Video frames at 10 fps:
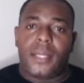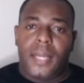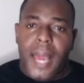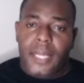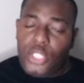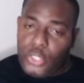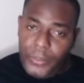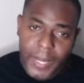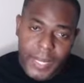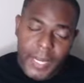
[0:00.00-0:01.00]
that
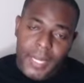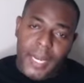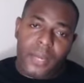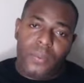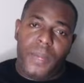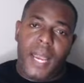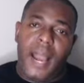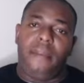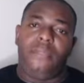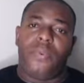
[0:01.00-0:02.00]
training that we
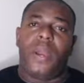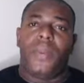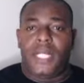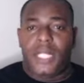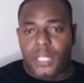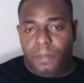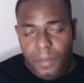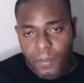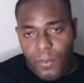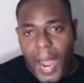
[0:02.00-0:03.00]
have where we teach
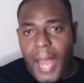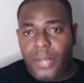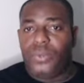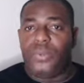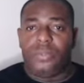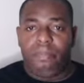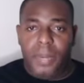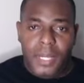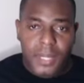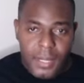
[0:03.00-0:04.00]
people how to do
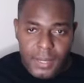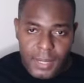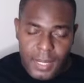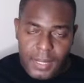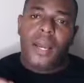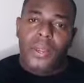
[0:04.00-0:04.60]
business.